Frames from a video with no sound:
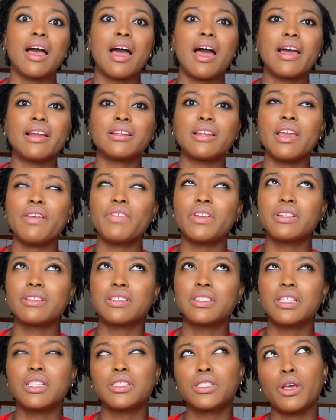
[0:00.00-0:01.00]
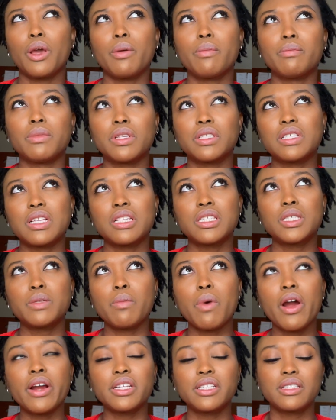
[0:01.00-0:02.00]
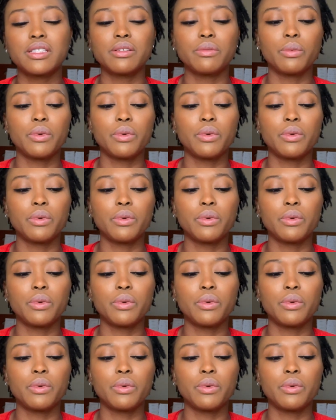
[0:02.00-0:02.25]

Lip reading: And even since March,